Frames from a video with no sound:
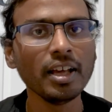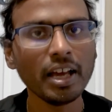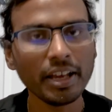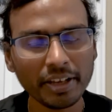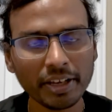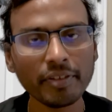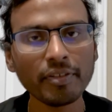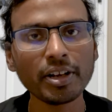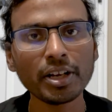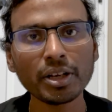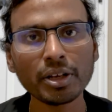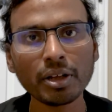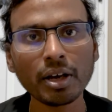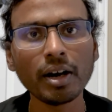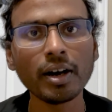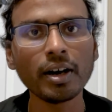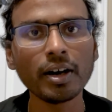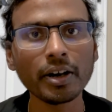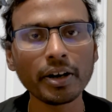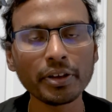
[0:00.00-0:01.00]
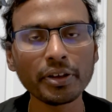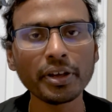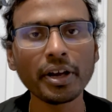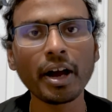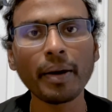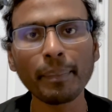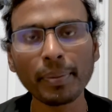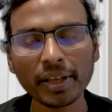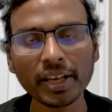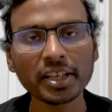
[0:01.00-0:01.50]
even uh,
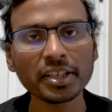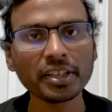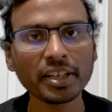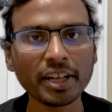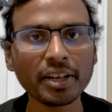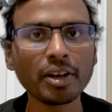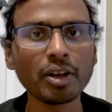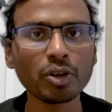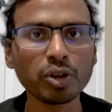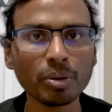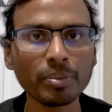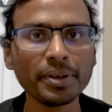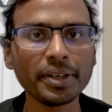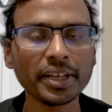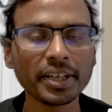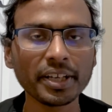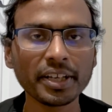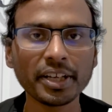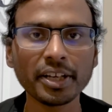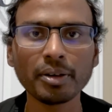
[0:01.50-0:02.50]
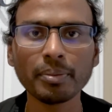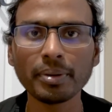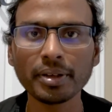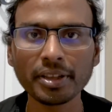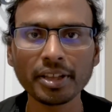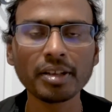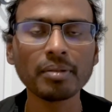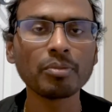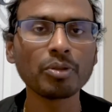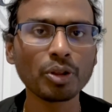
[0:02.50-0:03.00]
application can also be taken care by
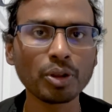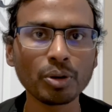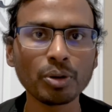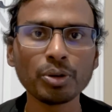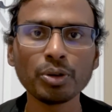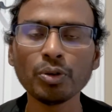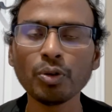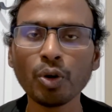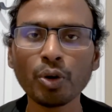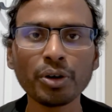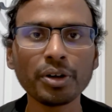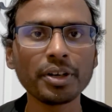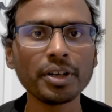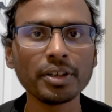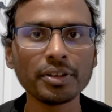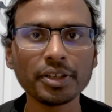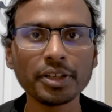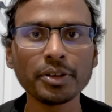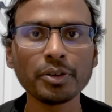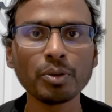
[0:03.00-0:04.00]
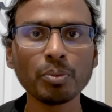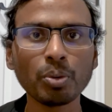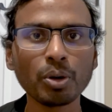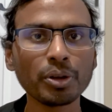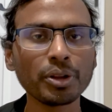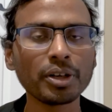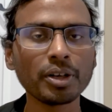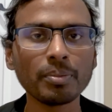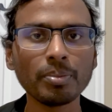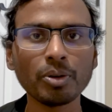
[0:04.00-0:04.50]
them. So you won't need to
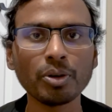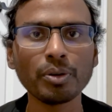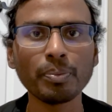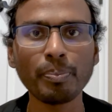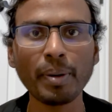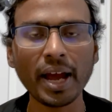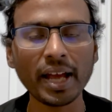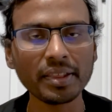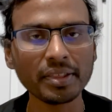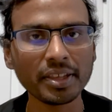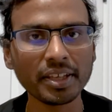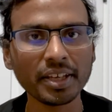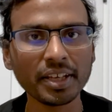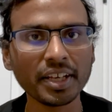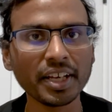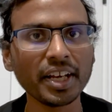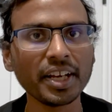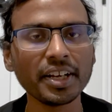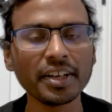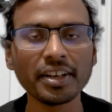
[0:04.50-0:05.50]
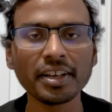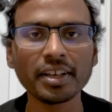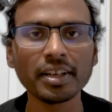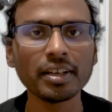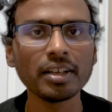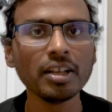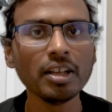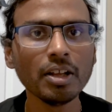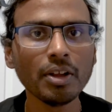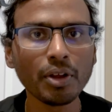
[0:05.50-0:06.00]
bother about patching and uh,
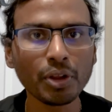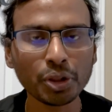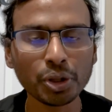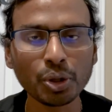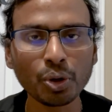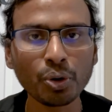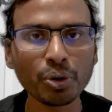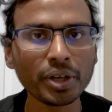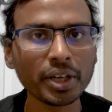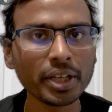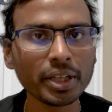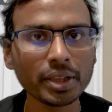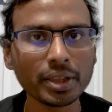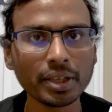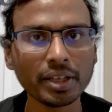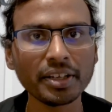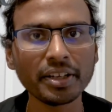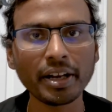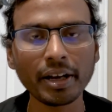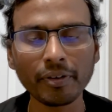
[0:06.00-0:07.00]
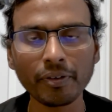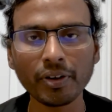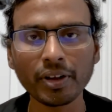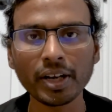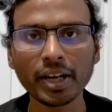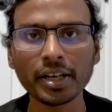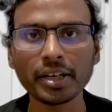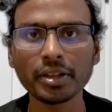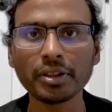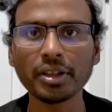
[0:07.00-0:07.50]
slowness and network
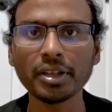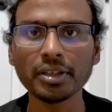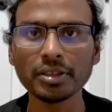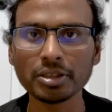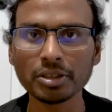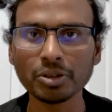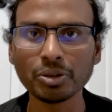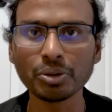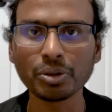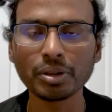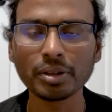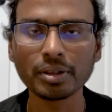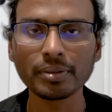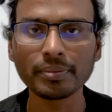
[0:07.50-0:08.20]
latency issues.